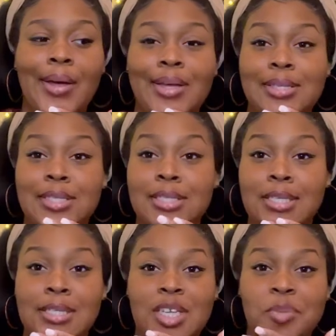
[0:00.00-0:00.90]
Since
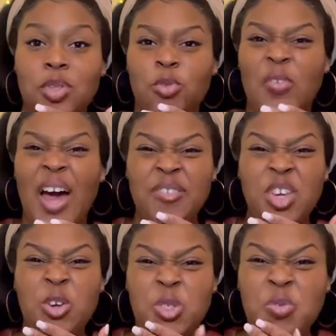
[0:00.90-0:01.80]
he took me through five
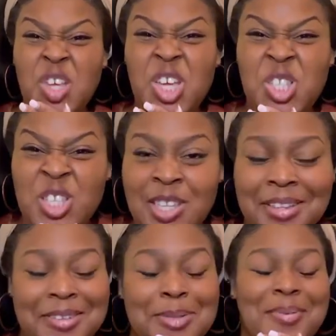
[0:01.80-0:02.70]
years of this.
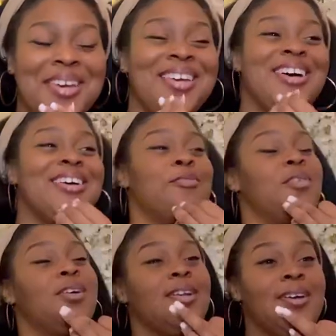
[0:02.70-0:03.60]
I'm just playing y'all.
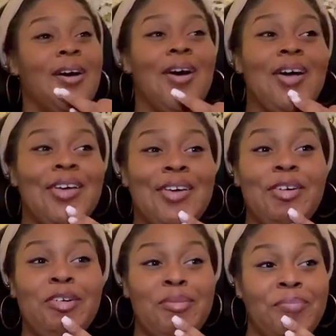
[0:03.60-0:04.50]
We're gonna call
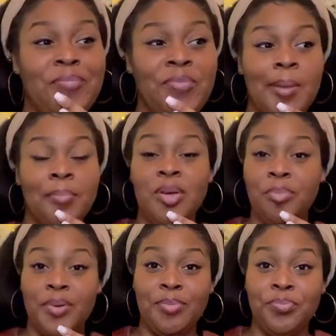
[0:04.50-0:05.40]
him
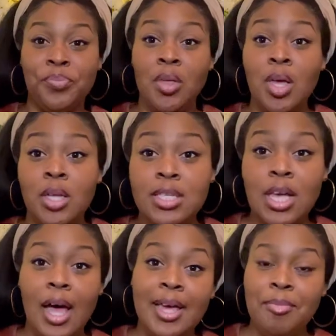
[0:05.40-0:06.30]
Pimpin. Let's
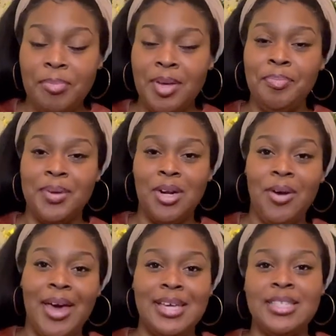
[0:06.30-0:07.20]
call him Pimpin,
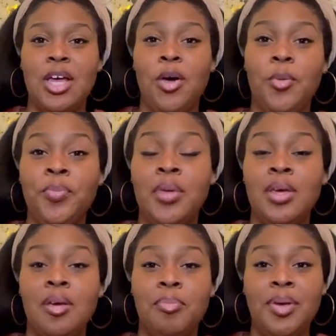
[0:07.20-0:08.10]
okay? So
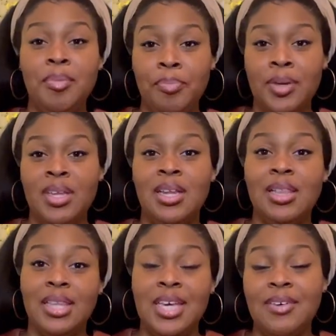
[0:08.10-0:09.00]
Pimpin
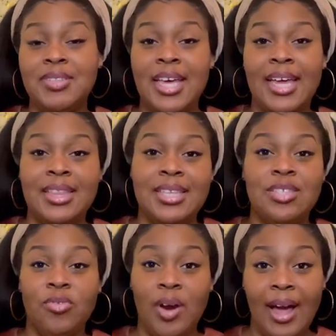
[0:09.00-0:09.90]
lives at
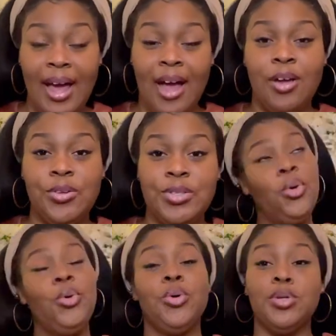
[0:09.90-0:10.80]
this frat house.
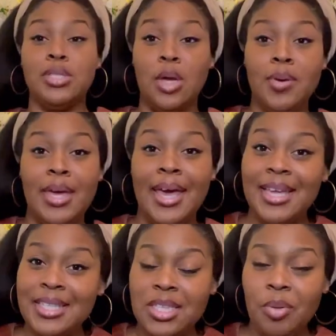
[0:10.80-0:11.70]
Cool. So we
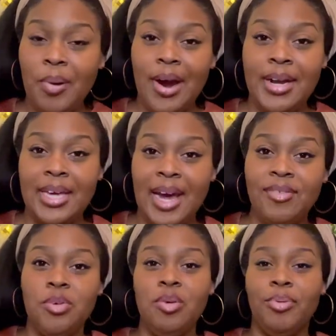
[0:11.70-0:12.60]
head to the party
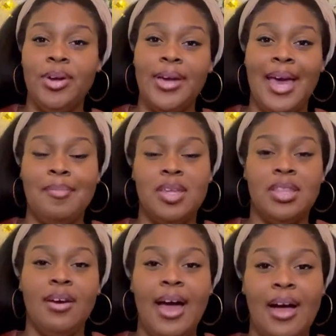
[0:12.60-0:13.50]
after we pregame at
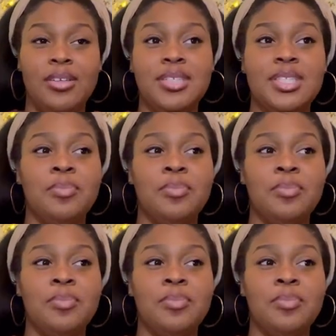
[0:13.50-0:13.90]
their house.